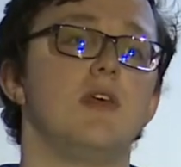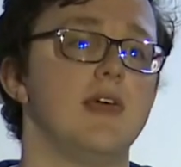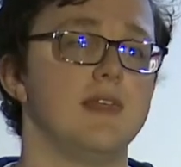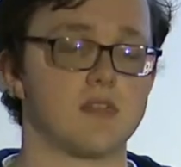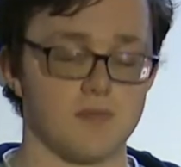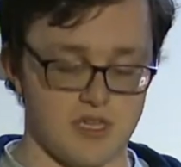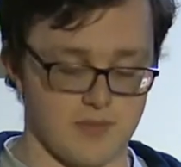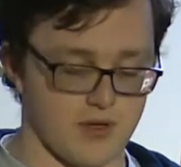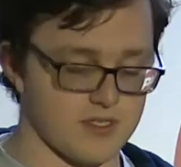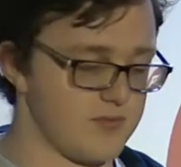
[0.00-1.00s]
it is completely
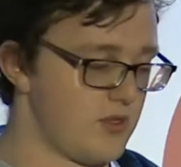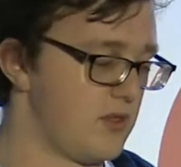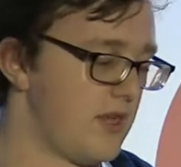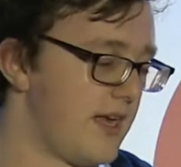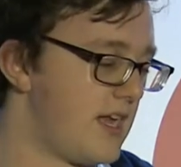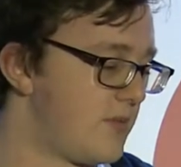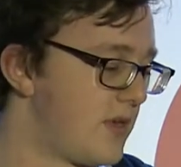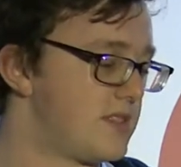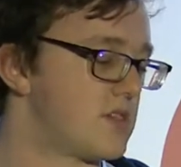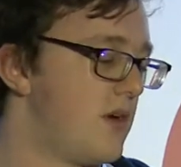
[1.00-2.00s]
possible, and
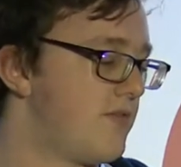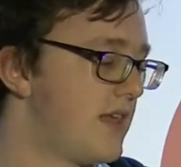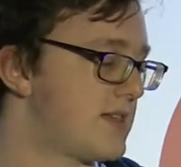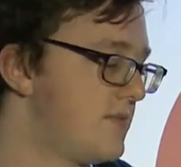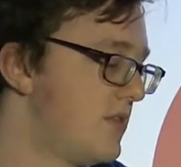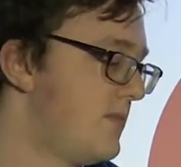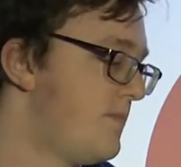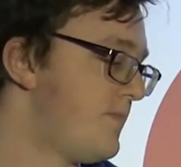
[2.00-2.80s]
AWS is quite flexible.